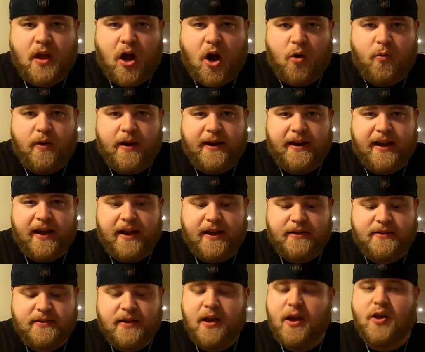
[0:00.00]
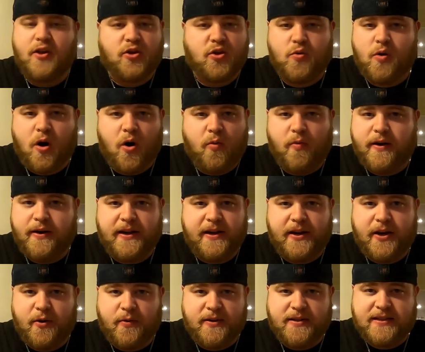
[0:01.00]
All right, guys, you already
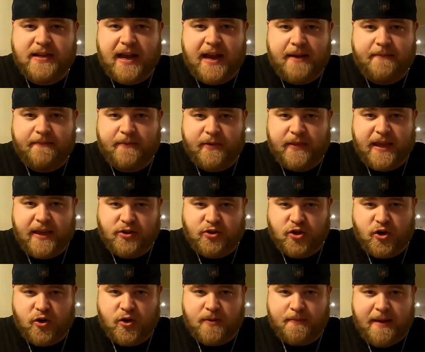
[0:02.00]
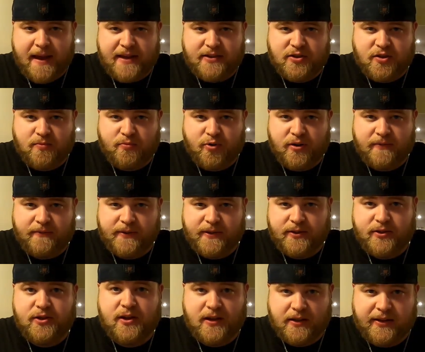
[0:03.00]
know it's time for that jerk master
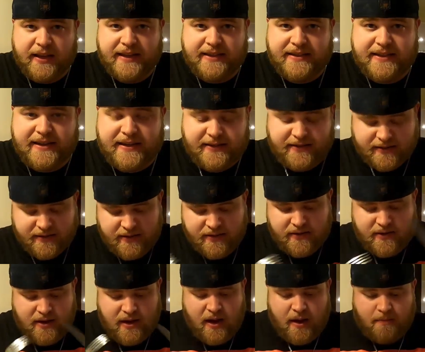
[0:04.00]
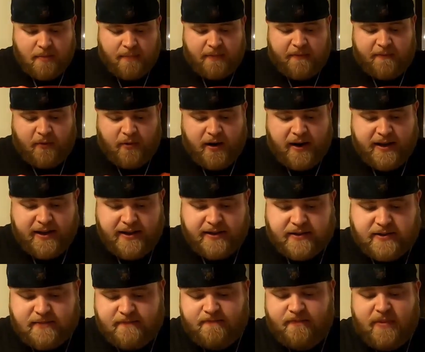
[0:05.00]
privilege. Let's eat. But before I
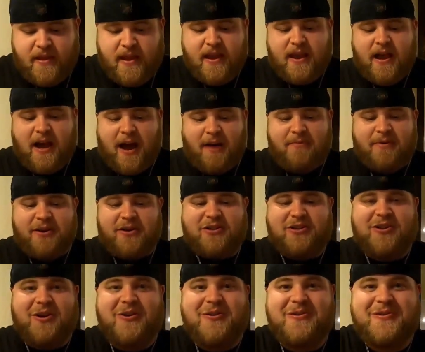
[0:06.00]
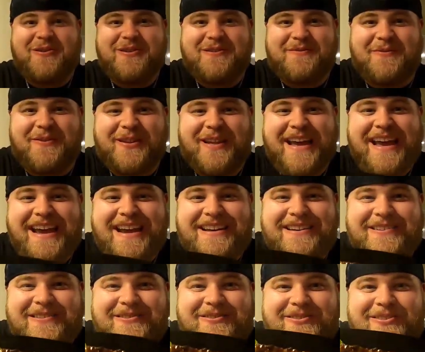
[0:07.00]
eat, I'm gonna show you this filet,
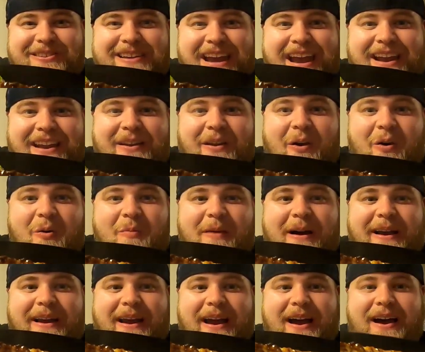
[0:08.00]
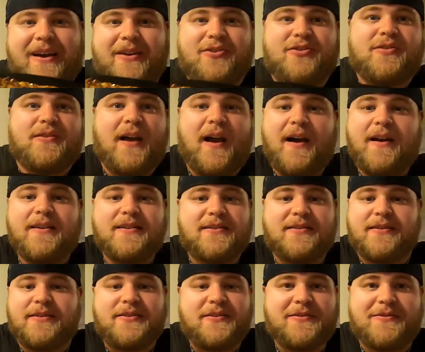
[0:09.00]
dude. Look at it, oh my gosh.
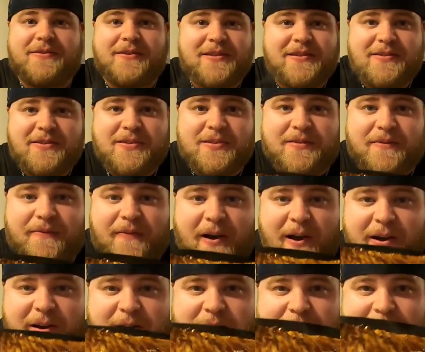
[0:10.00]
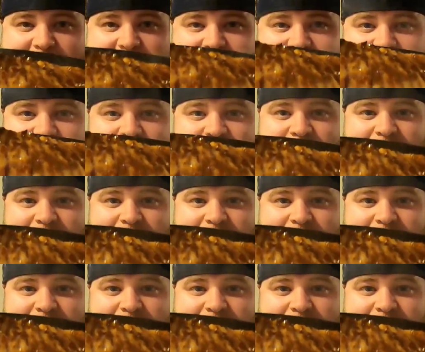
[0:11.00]
Honestly, dude, this looks fire, man.